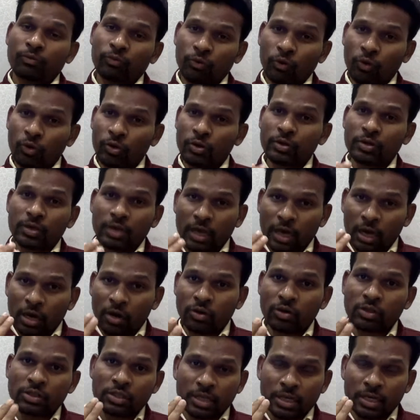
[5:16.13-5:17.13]
4
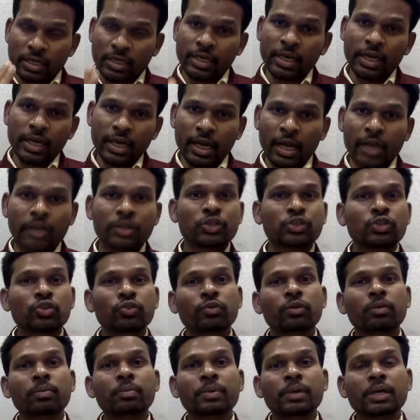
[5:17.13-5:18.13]
hours a day, and you
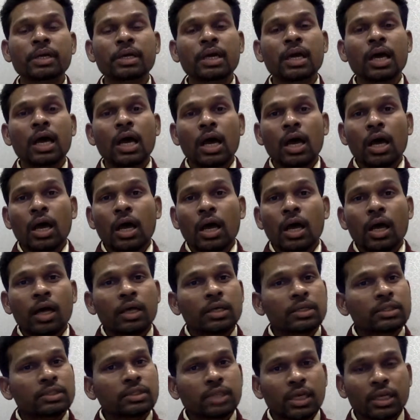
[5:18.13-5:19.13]
will be
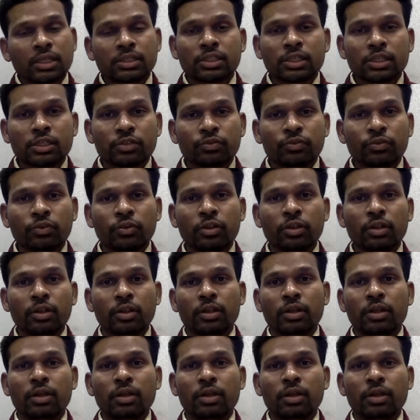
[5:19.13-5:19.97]
successful